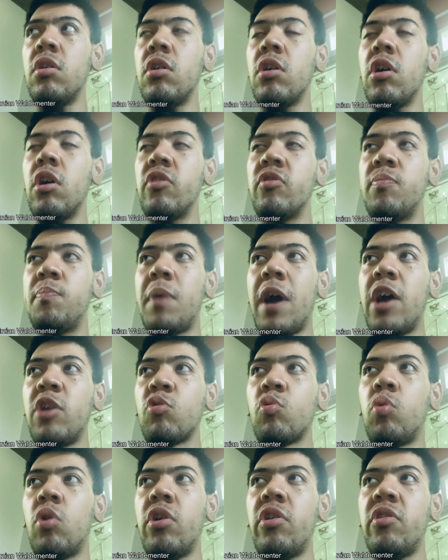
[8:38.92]
as bad
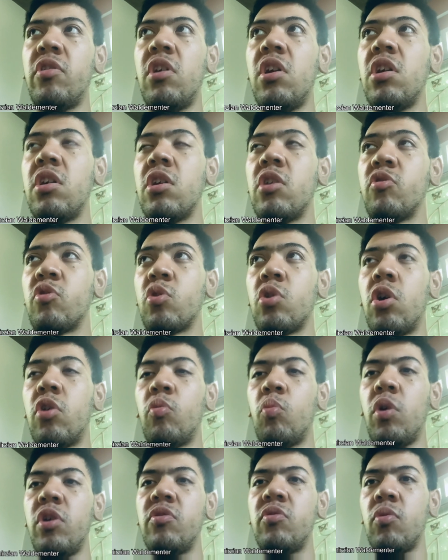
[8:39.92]
quality has gone
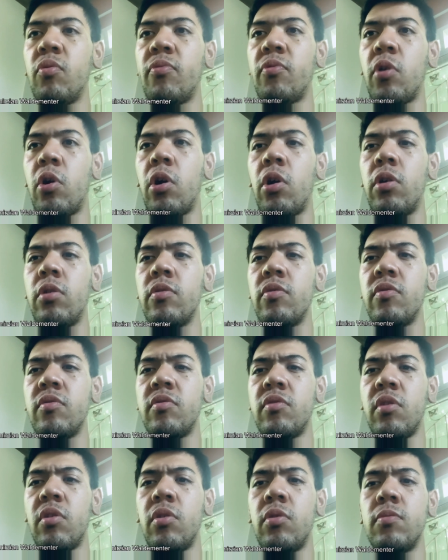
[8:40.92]
way too far. So